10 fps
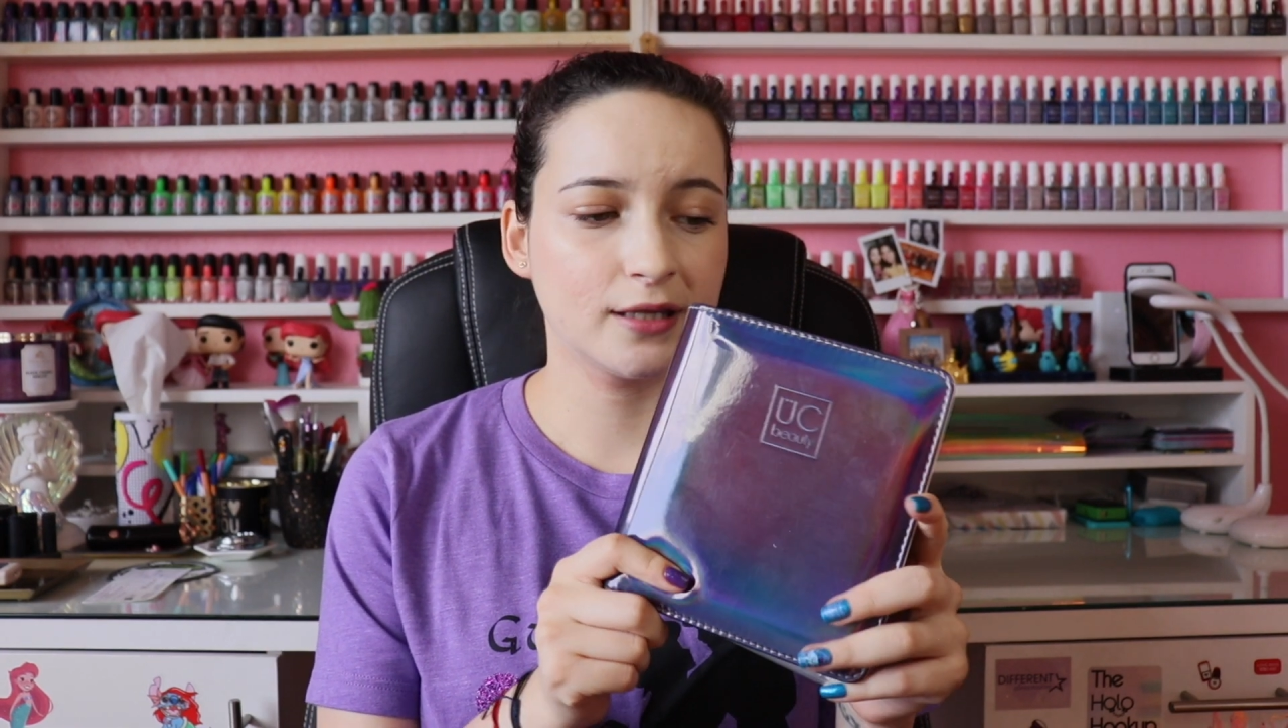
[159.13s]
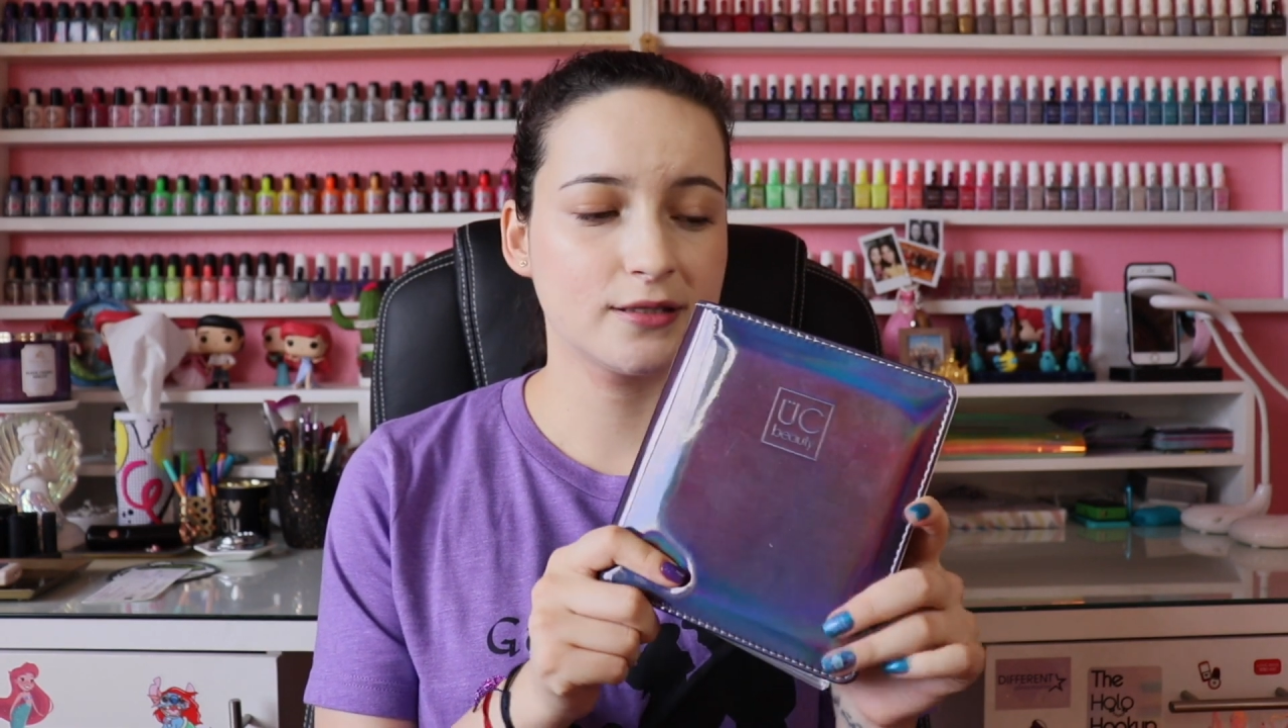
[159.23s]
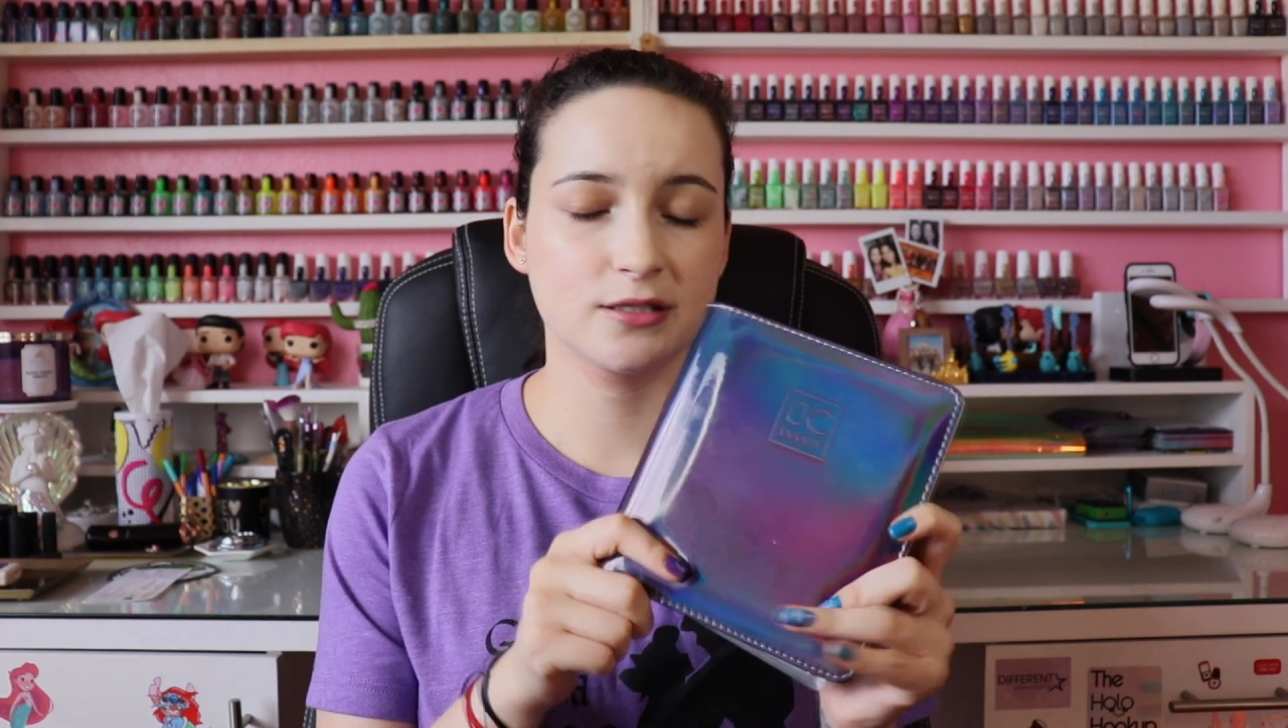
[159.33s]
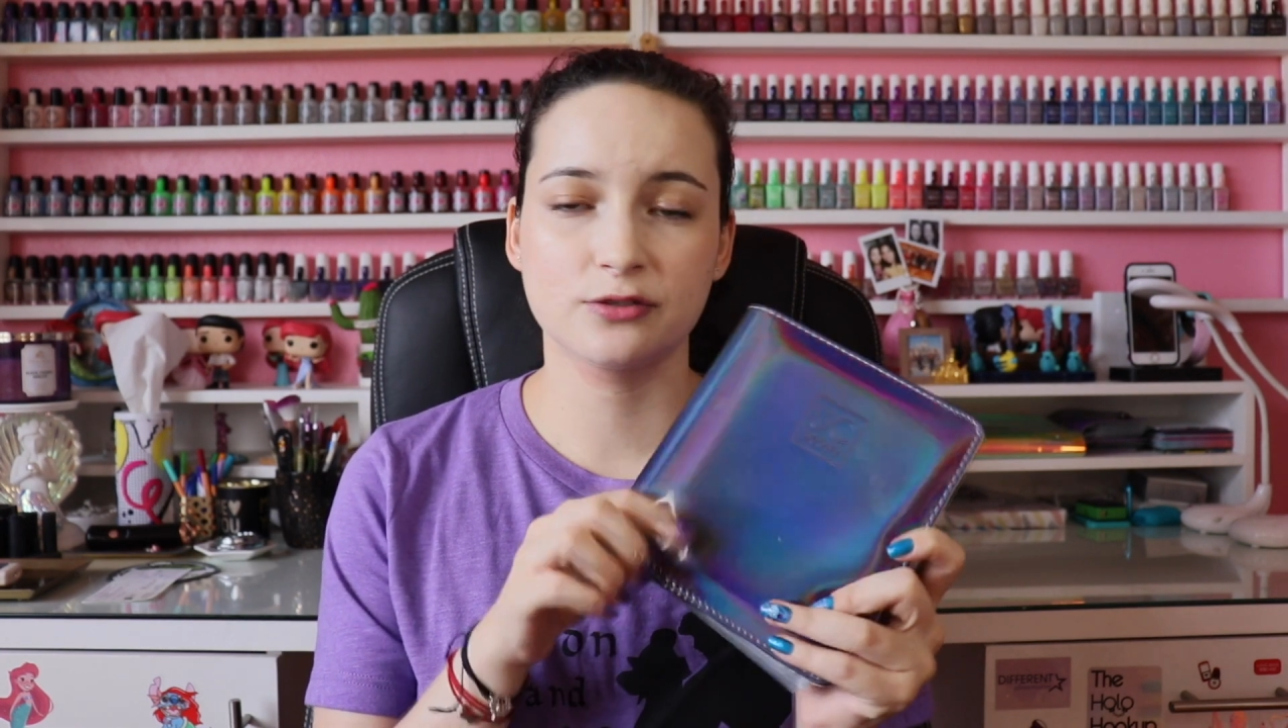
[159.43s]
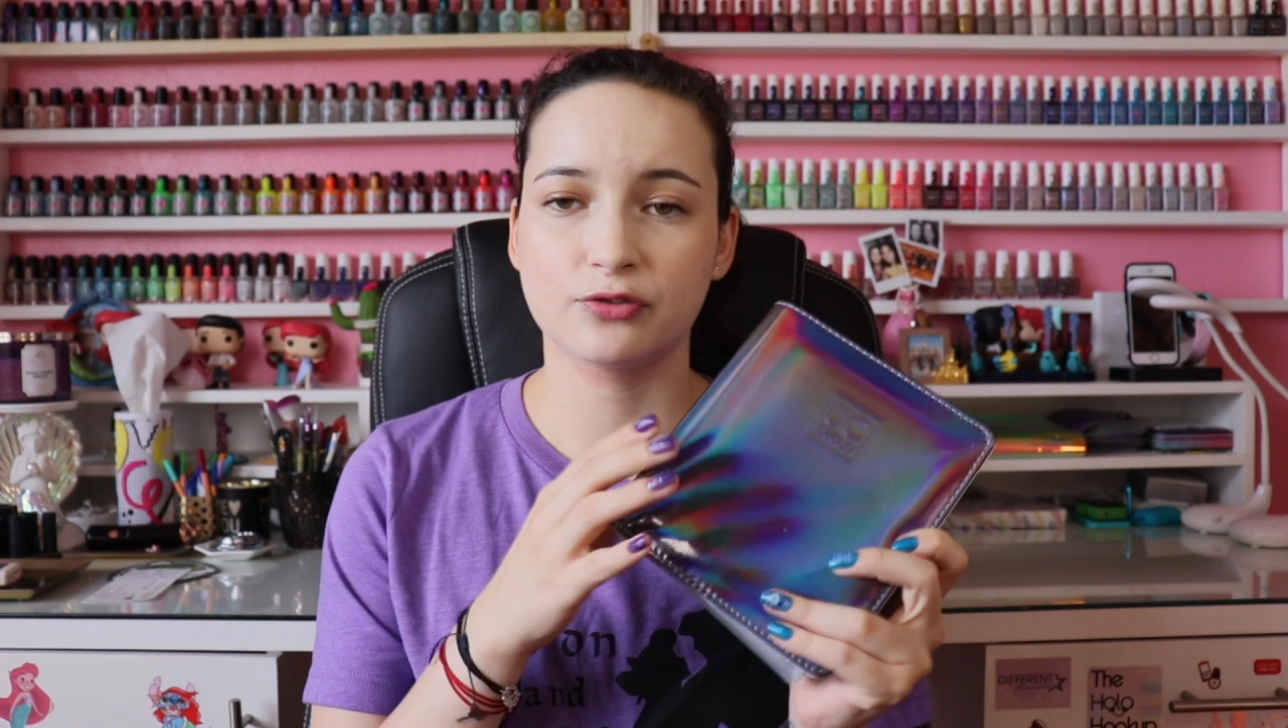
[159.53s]

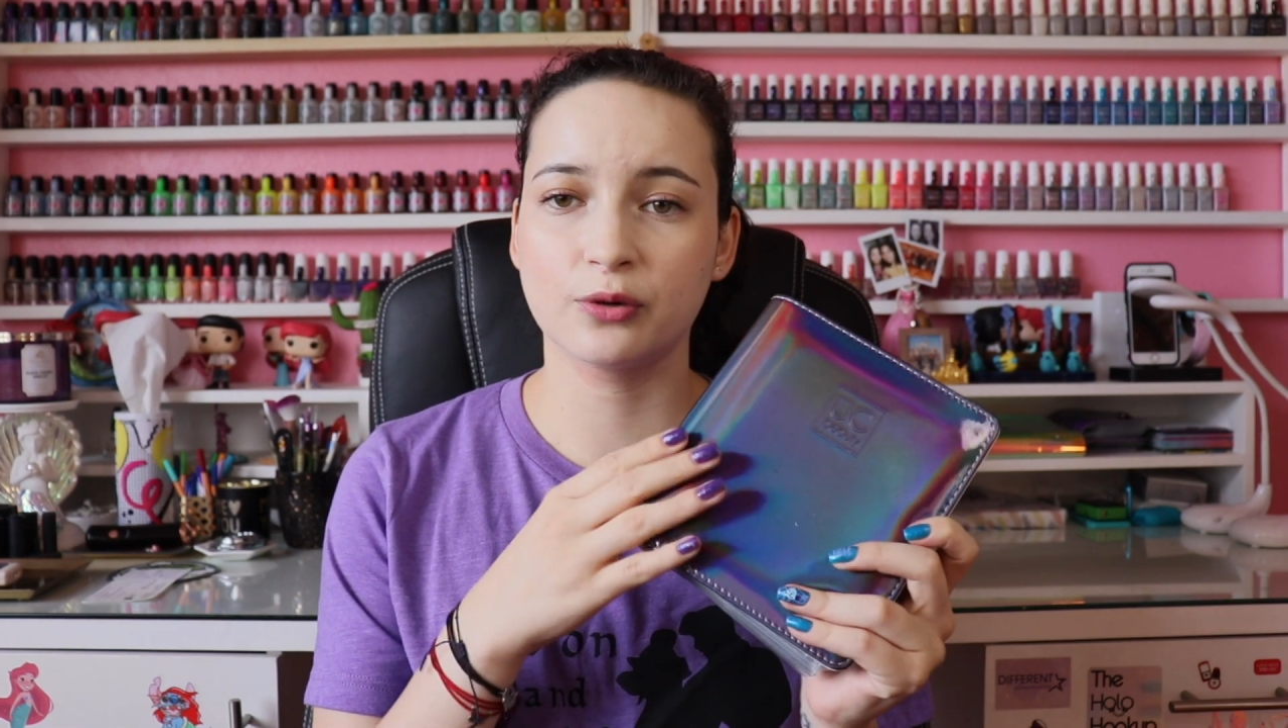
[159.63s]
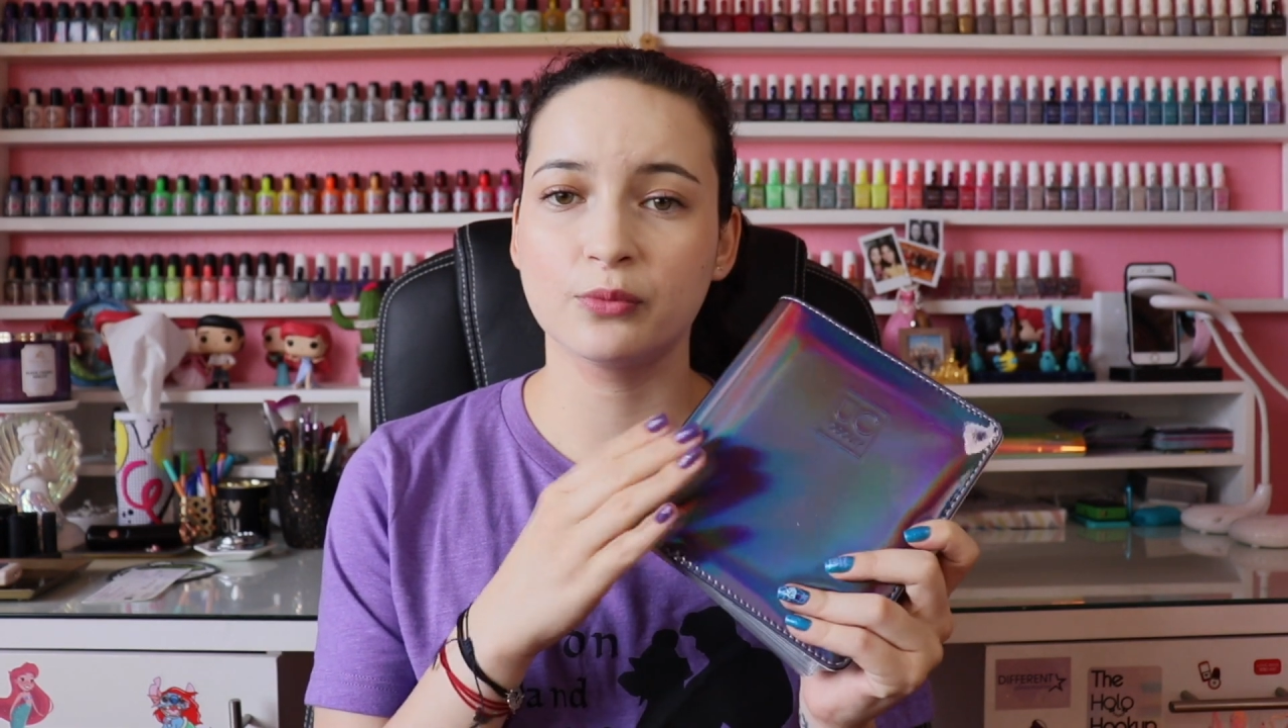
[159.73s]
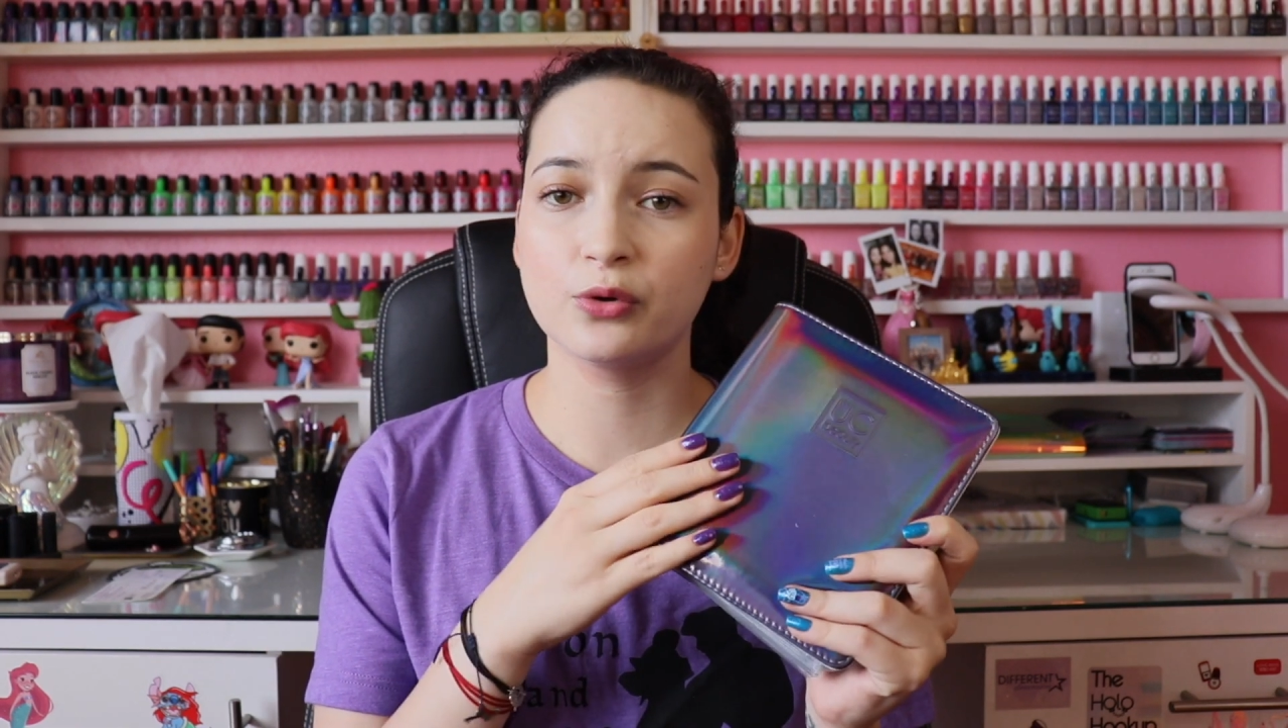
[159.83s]
This is from